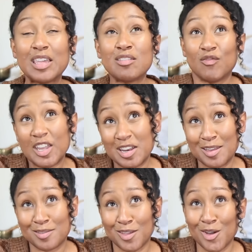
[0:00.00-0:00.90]

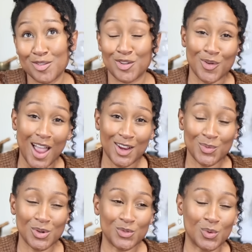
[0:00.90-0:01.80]
Venus goes direct,
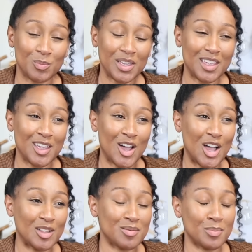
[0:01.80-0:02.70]
which will be
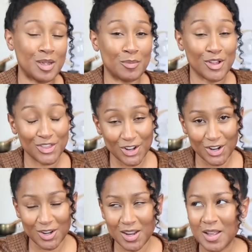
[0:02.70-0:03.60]
on September
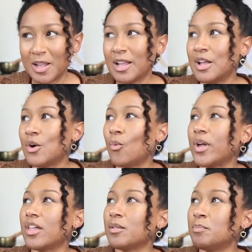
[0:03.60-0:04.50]
3rd,
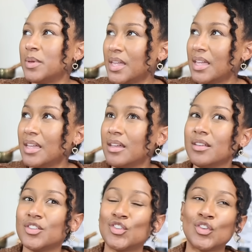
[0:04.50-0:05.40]
will be
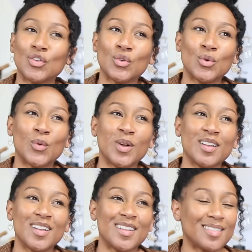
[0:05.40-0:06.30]
to
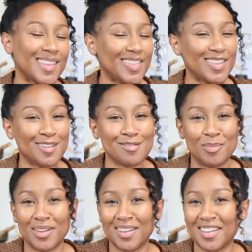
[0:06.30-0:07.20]
let things
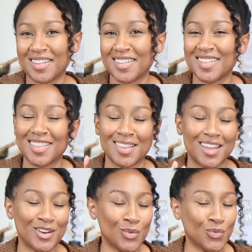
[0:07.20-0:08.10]
be.
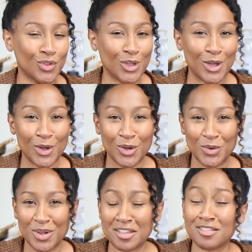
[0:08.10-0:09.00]
Let it
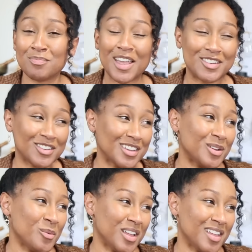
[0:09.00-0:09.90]
flow, especially
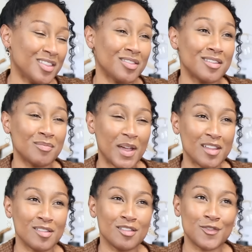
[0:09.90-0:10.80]
with this
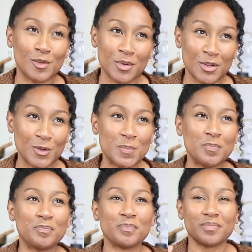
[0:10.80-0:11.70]
Pisces full moon,
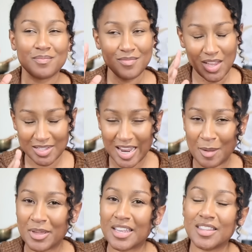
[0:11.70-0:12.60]

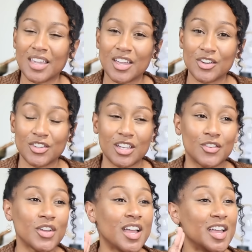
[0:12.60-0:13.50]
tapping into the energy
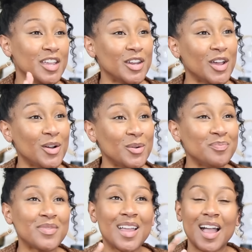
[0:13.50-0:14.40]
of,
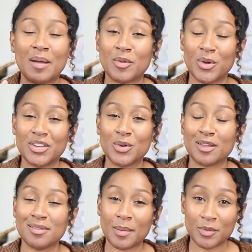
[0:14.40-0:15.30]
I'm going to
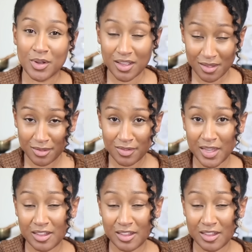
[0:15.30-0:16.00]
accept what is.